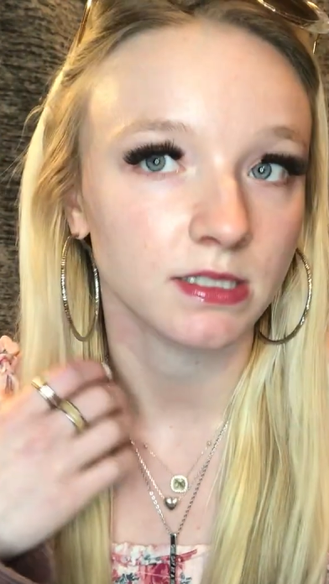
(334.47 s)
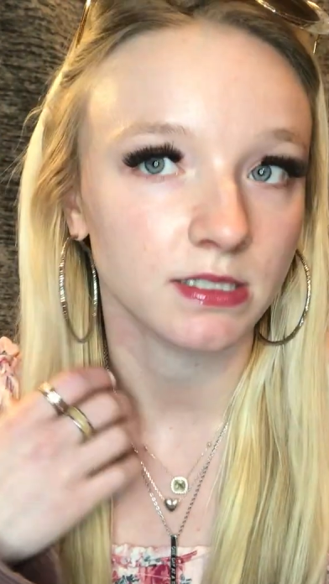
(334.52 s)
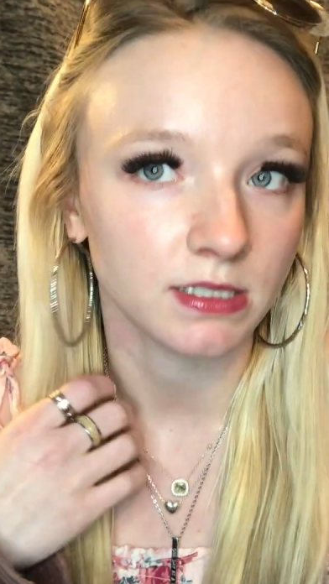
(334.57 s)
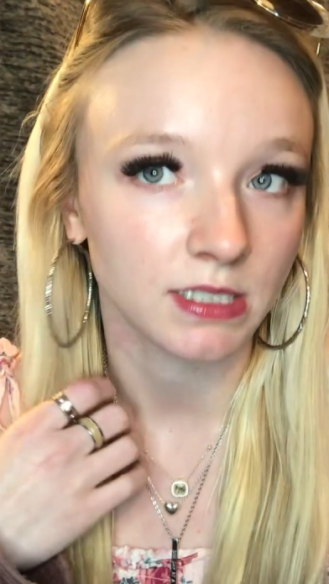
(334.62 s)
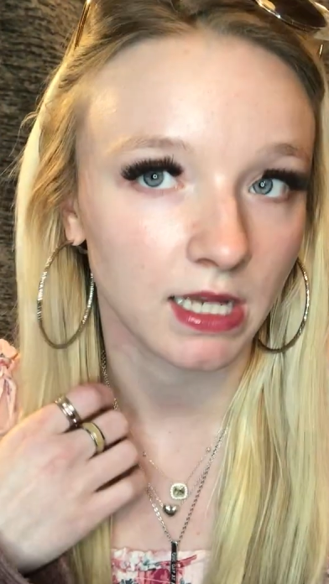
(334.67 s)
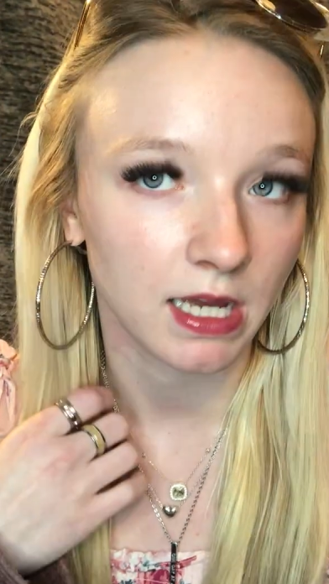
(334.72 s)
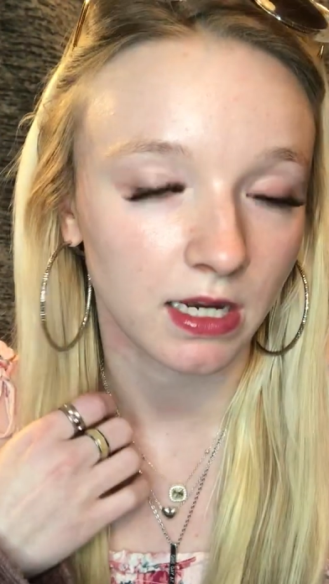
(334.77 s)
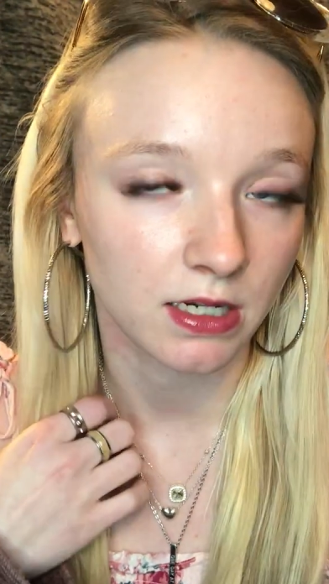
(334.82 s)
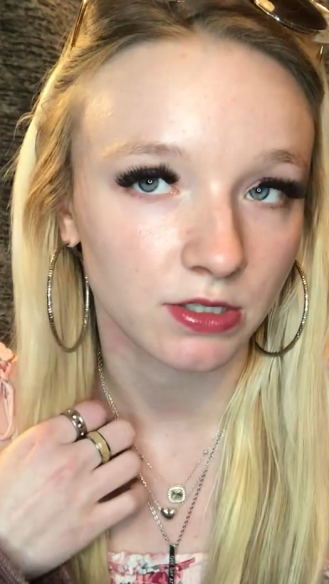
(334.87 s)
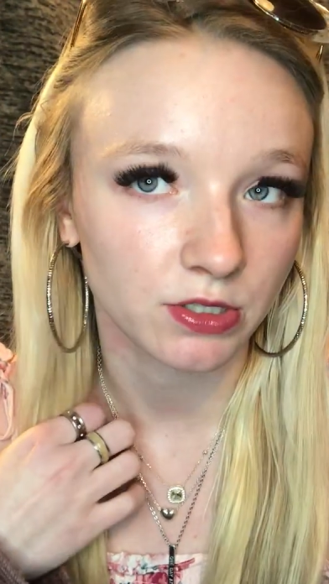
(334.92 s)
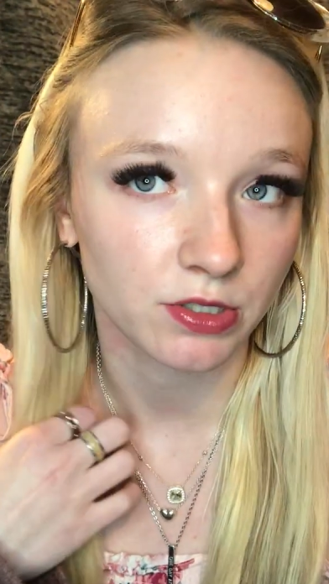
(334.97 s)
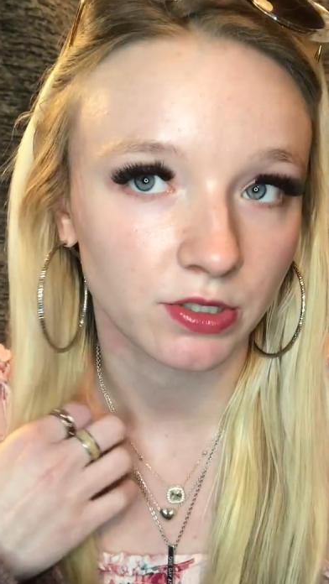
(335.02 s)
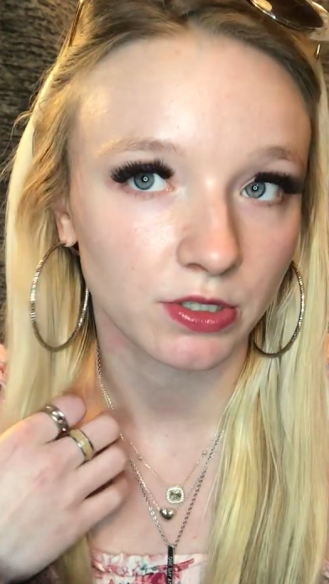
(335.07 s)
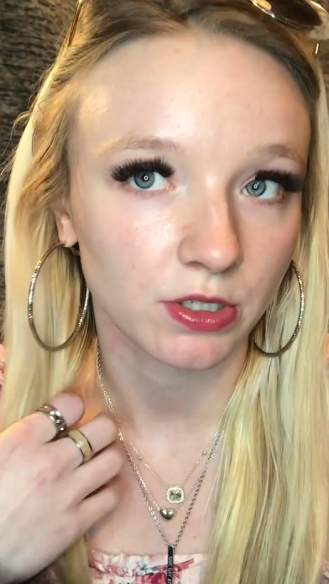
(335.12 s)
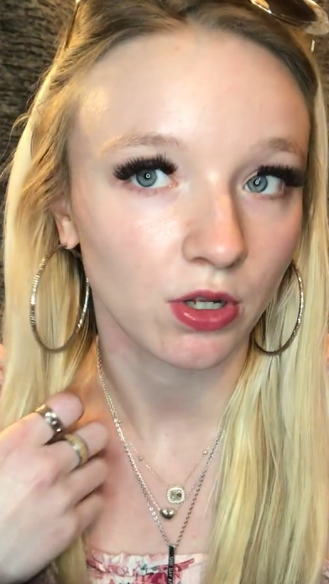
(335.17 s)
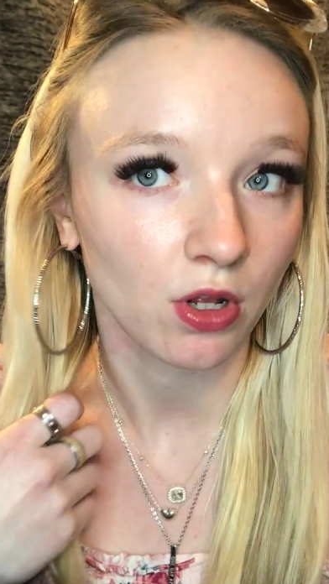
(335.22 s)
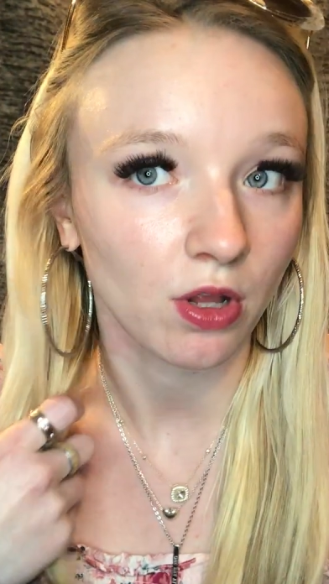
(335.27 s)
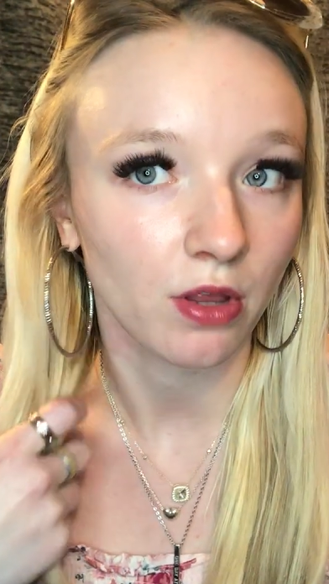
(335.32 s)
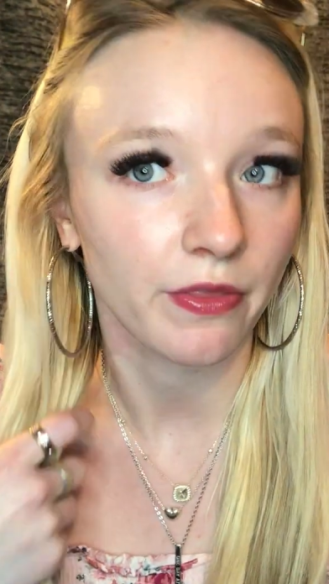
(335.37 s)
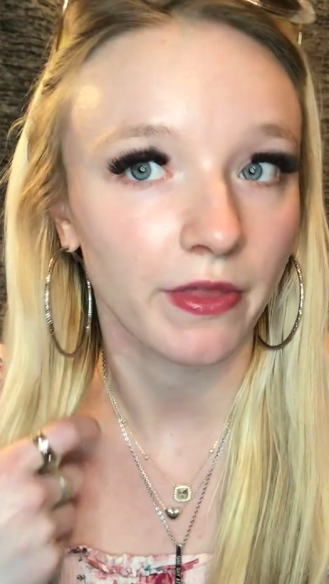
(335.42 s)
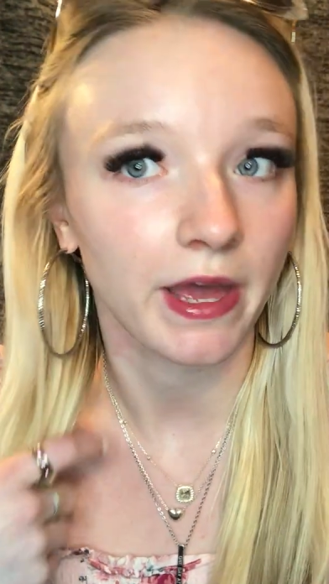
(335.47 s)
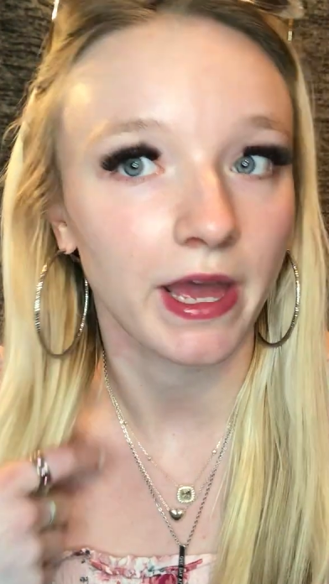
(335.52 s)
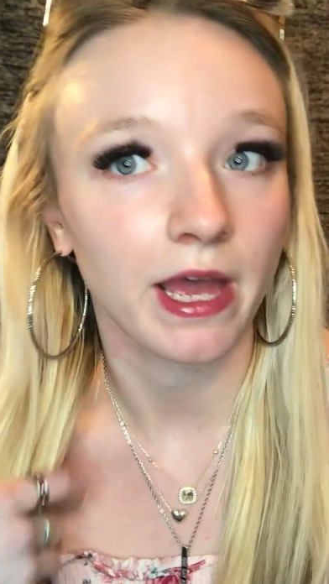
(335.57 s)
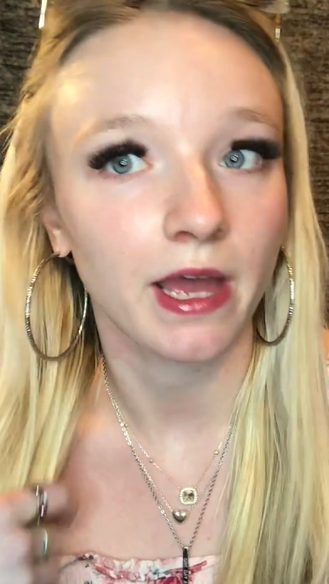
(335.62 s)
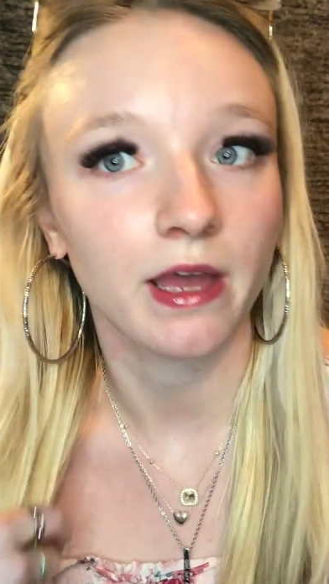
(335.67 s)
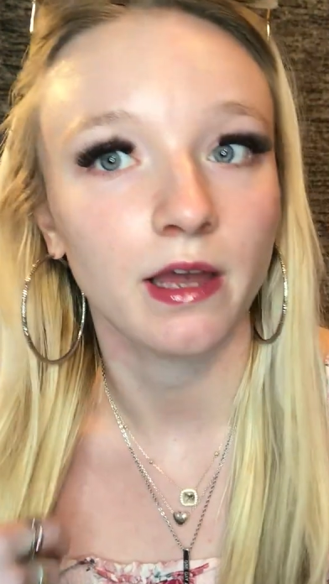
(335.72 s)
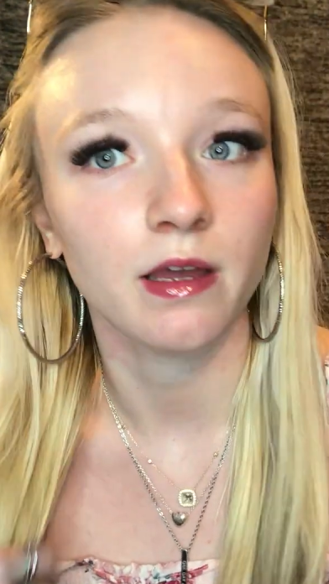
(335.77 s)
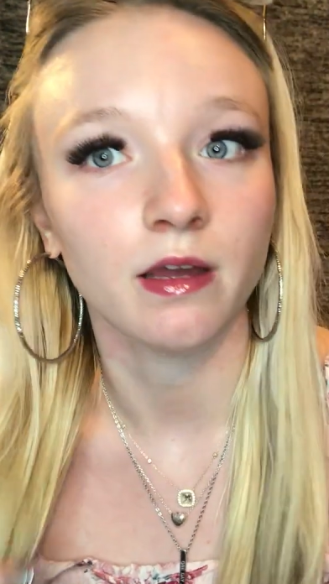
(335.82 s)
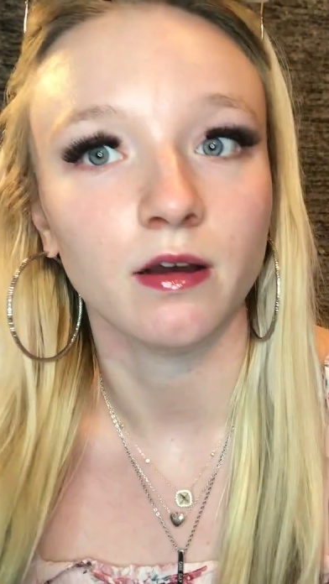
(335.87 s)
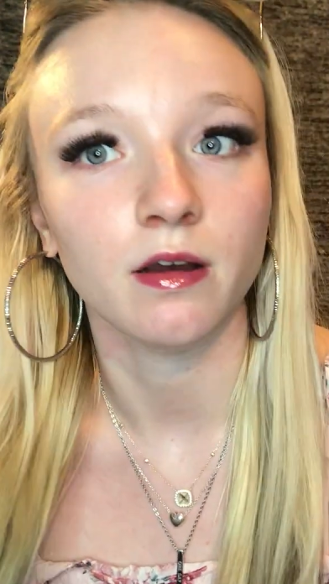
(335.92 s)
doctor and all
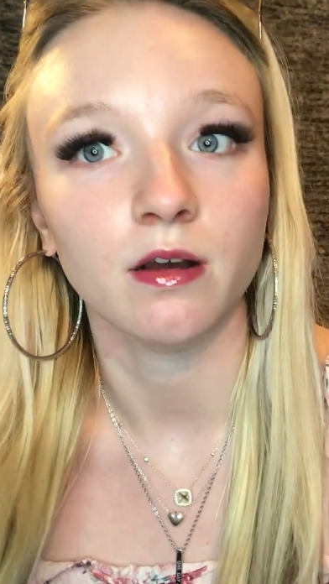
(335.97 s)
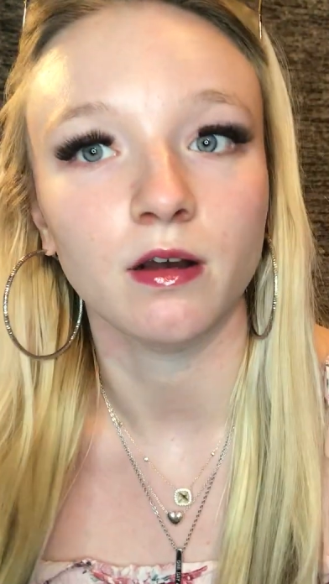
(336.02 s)
that,